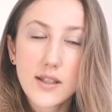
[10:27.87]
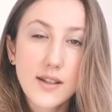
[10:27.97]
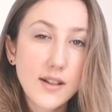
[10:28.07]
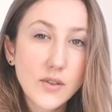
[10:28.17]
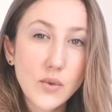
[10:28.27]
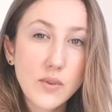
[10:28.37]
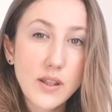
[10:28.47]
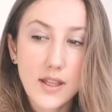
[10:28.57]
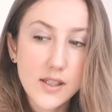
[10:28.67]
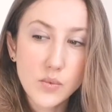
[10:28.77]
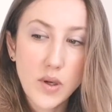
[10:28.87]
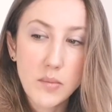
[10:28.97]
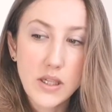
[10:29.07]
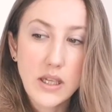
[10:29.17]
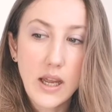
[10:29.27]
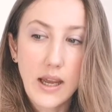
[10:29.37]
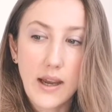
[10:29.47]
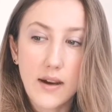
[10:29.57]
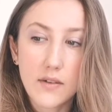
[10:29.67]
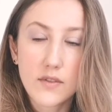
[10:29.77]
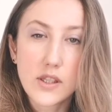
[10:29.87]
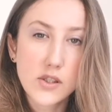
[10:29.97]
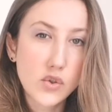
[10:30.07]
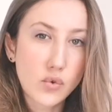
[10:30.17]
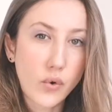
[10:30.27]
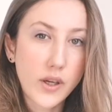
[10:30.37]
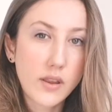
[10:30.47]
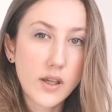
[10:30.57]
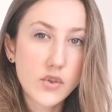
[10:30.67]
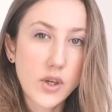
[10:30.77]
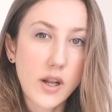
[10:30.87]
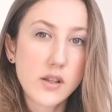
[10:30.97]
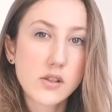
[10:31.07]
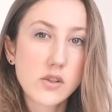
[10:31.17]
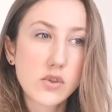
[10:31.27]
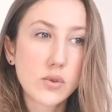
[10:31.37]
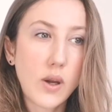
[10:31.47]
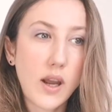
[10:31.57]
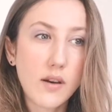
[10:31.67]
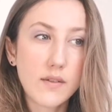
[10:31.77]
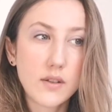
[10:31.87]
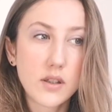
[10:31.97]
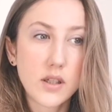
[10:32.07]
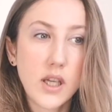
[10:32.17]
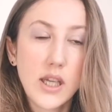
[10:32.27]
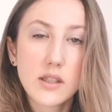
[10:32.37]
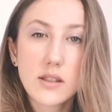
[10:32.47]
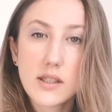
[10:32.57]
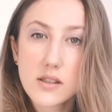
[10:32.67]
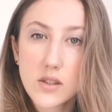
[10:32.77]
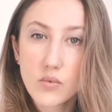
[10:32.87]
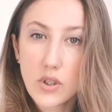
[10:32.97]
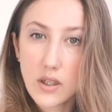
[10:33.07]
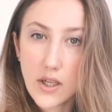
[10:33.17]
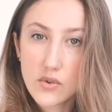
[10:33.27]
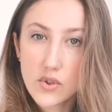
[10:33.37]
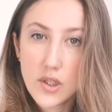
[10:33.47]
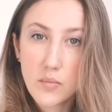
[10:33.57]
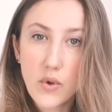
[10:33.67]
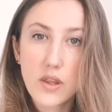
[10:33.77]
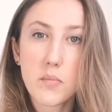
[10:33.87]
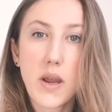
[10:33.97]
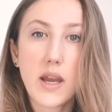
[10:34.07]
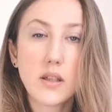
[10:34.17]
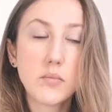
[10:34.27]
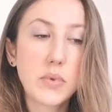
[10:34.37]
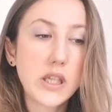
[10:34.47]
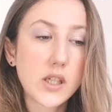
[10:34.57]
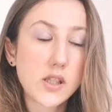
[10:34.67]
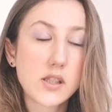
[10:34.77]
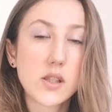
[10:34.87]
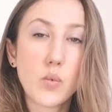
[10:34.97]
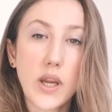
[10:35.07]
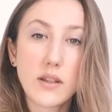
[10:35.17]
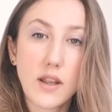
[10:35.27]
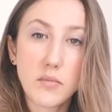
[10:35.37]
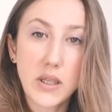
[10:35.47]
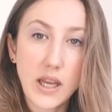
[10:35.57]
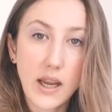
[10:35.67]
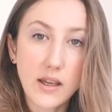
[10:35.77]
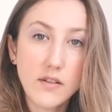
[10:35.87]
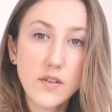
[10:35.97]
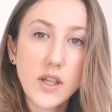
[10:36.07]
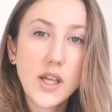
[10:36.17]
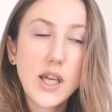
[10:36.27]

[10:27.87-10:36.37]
not only that, these women have destroyed their chance to have a decent relationship with a man because the way they behave,